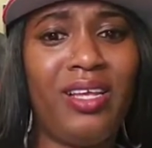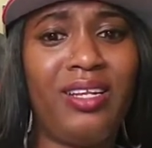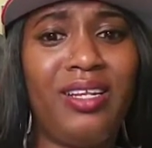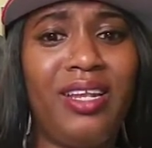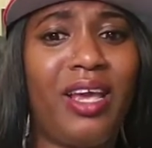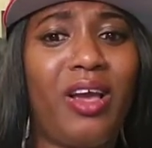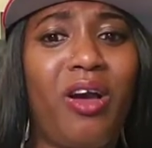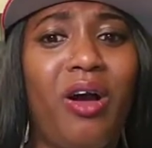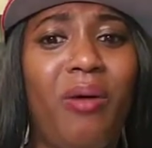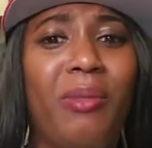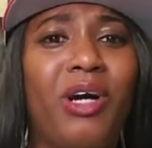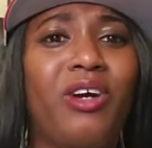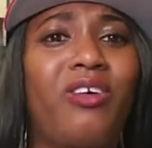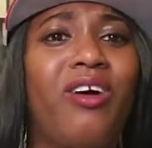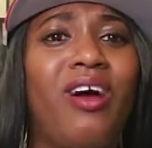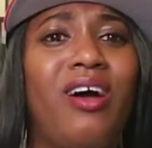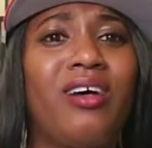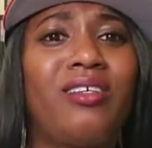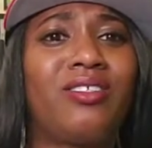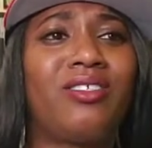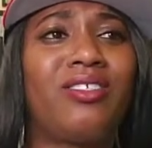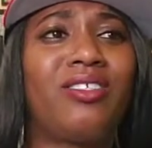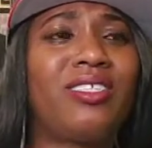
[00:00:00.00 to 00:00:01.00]
They come
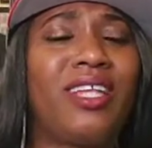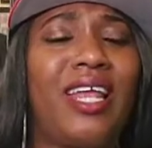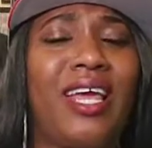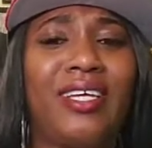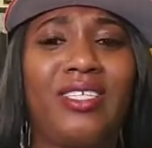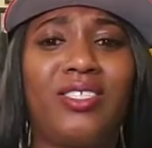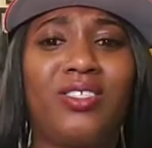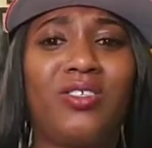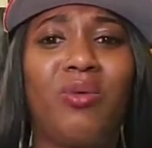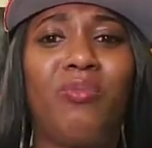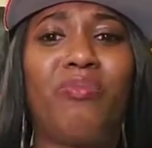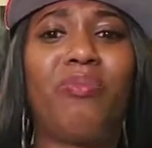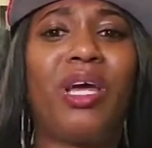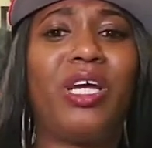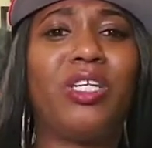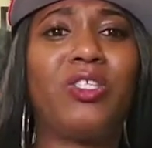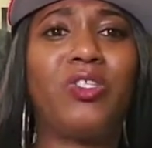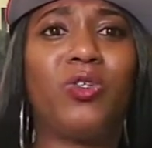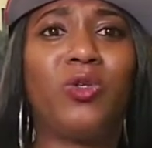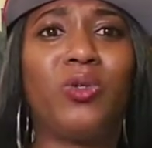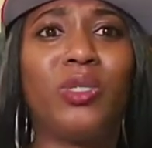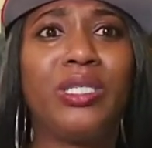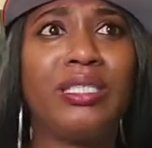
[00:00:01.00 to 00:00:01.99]
across just like some
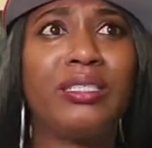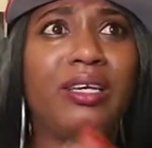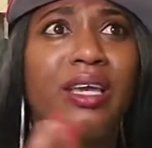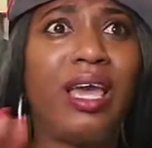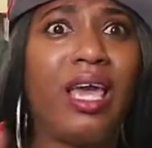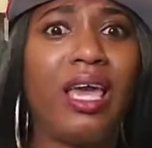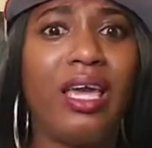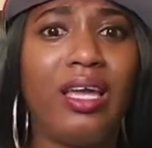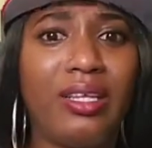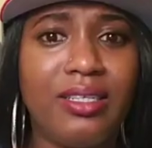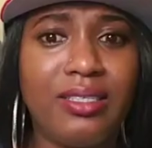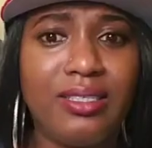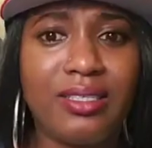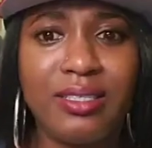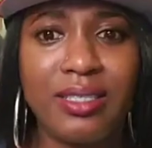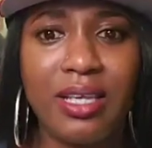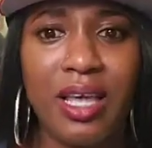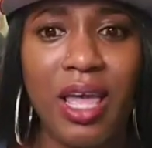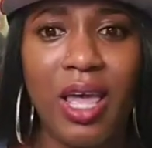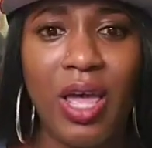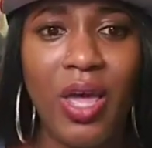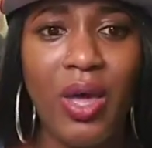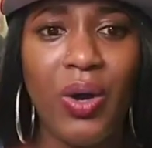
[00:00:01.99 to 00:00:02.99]
petulant kids
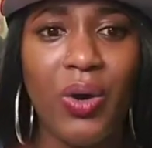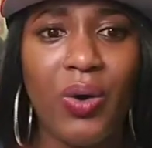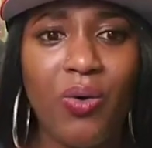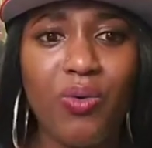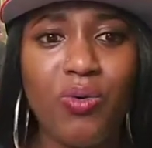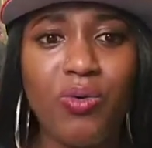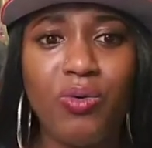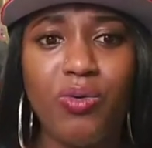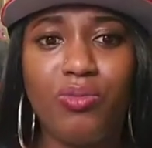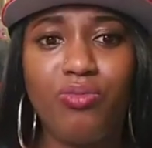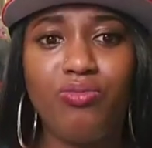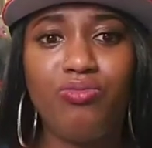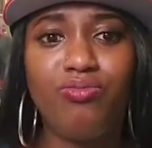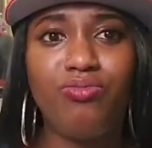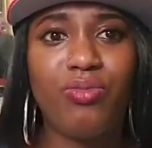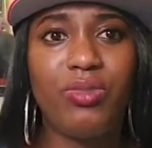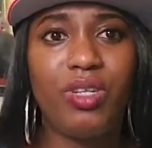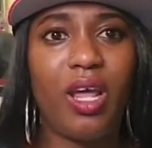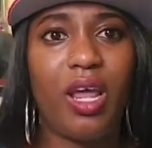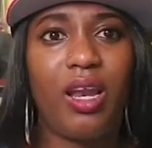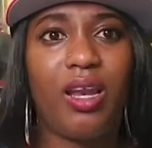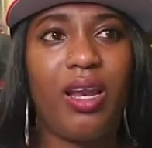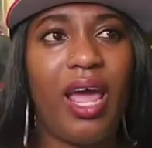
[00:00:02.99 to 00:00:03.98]
who
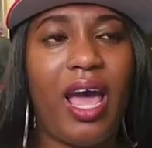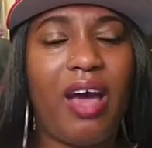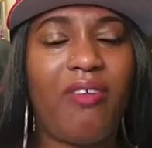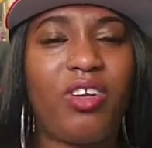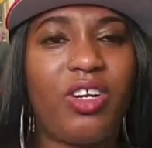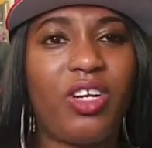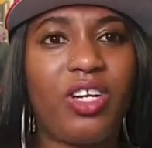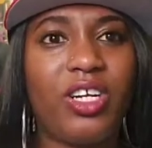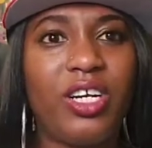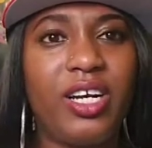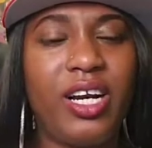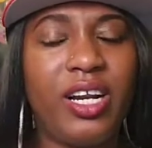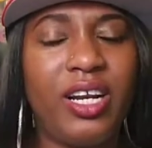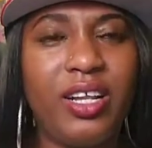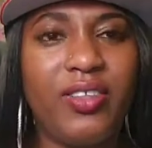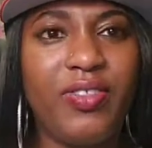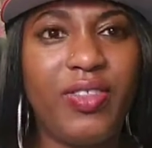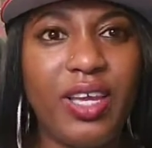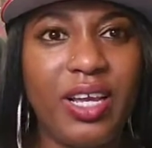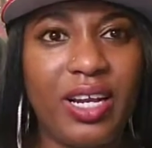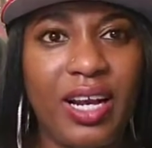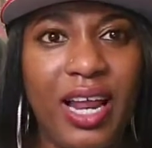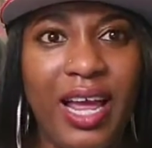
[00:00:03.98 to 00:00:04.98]
they haven't learned
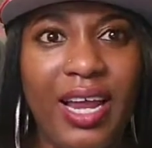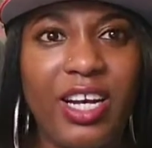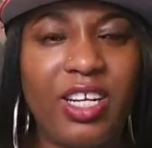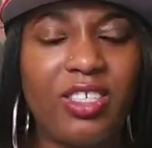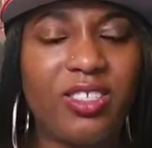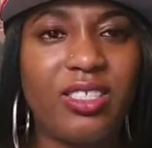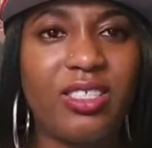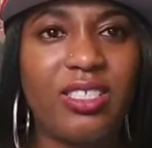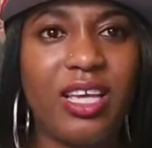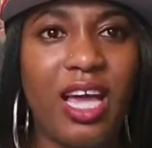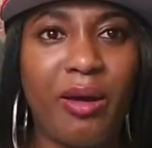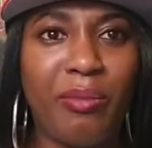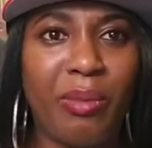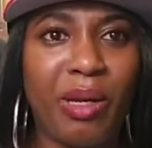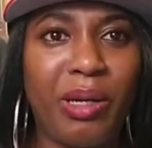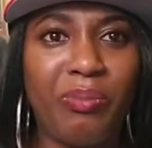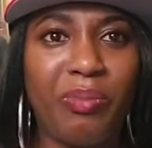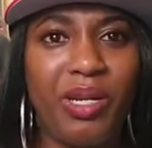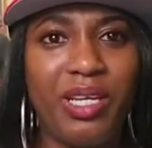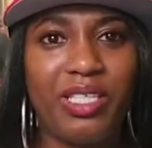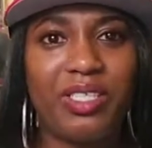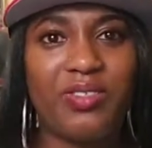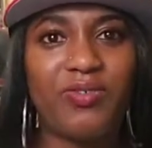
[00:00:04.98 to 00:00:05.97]
anything. Like, there's a time
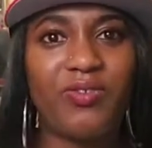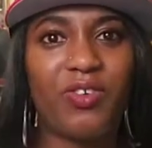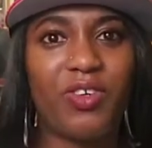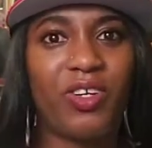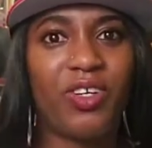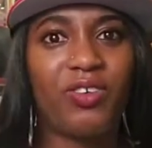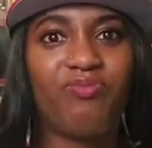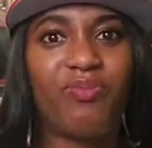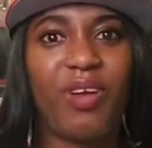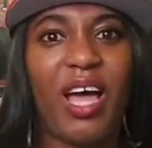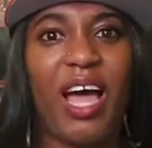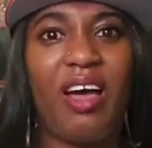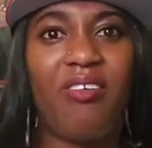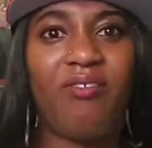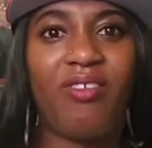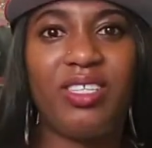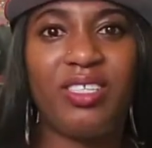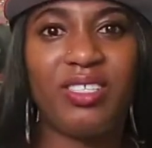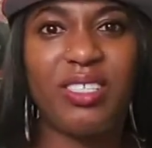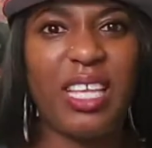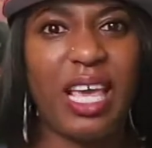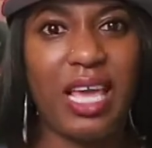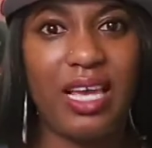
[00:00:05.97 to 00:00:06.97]
and place for
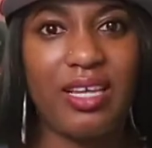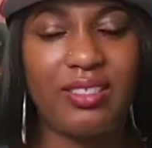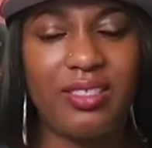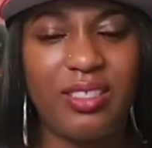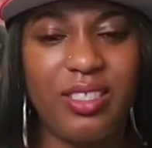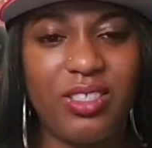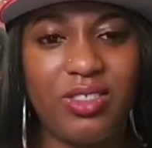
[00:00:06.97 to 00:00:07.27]
having sex.